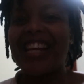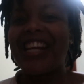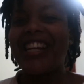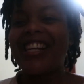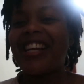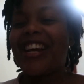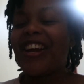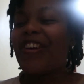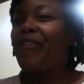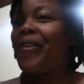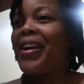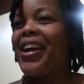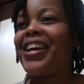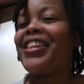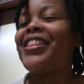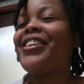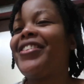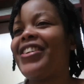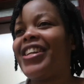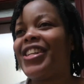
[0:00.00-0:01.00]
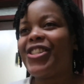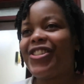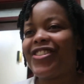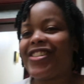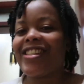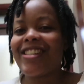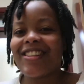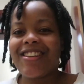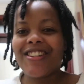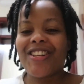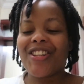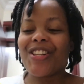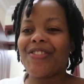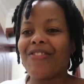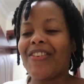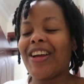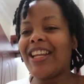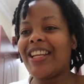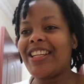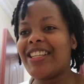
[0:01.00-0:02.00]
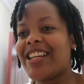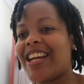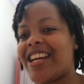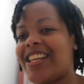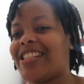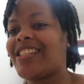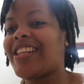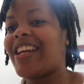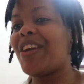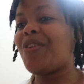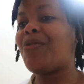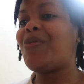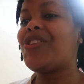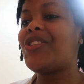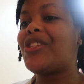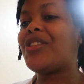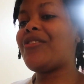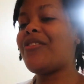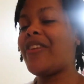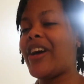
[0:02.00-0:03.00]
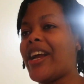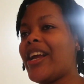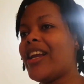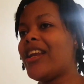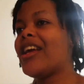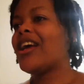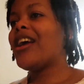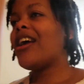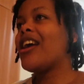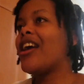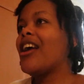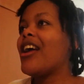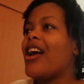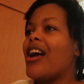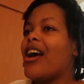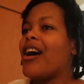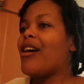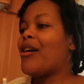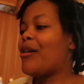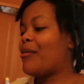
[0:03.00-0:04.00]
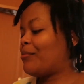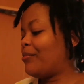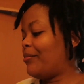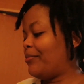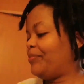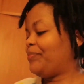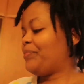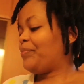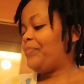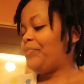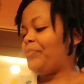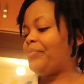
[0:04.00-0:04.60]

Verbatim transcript: said I wear the red dress because it's Valentine's Day, which is fine. Um,